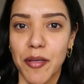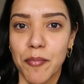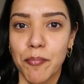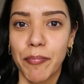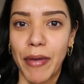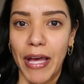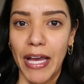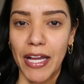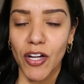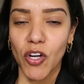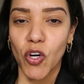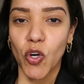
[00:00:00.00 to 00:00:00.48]
am
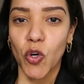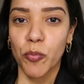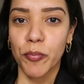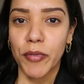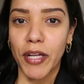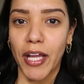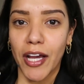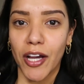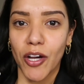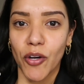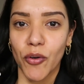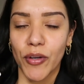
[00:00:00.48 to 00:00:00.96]
back home
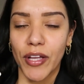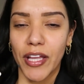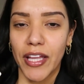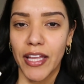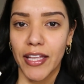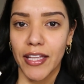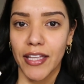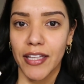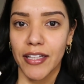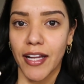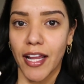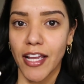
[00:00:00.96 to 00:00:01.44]
now
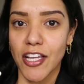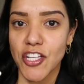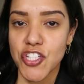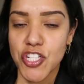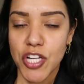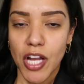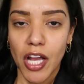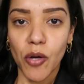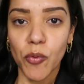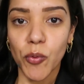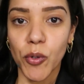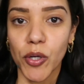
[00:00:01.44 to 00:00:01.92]
and I
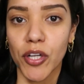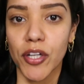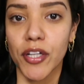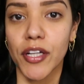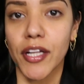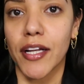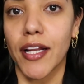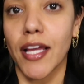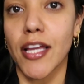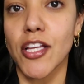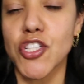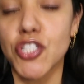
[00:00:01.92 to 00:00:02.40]

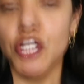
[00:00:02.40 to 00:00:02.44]
showered and I